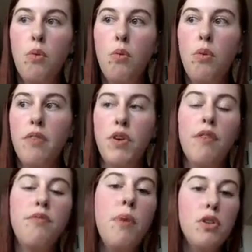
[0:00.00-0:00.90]
if you
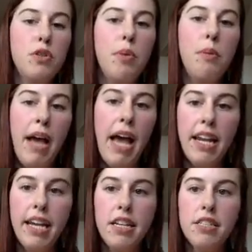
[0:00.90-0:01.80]
have multiple
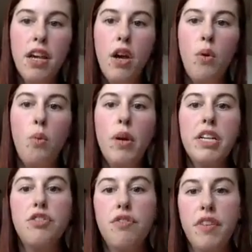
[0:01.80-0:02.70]
paddocks,
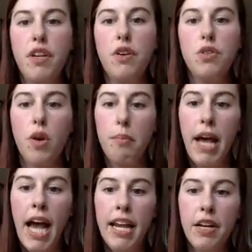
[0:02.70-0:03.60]
which field or
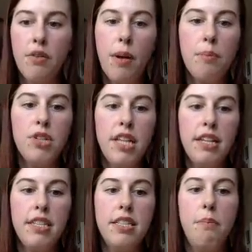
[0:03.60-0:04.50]
paddock
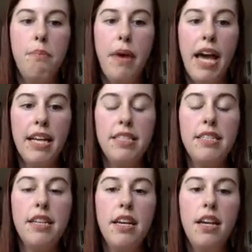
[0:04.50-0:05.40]
represents the
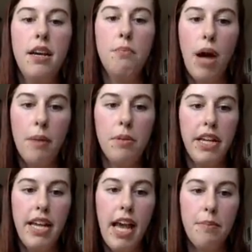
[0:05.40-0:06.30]
best
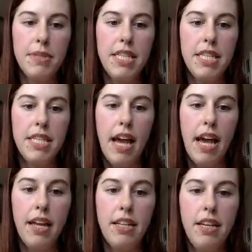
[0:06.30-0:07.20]
bobolink habitat,
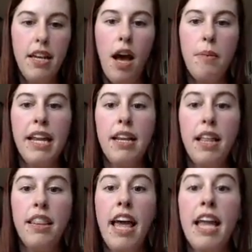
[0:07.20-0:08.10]
and
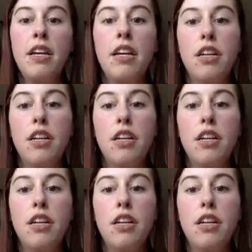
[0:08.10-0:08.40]
then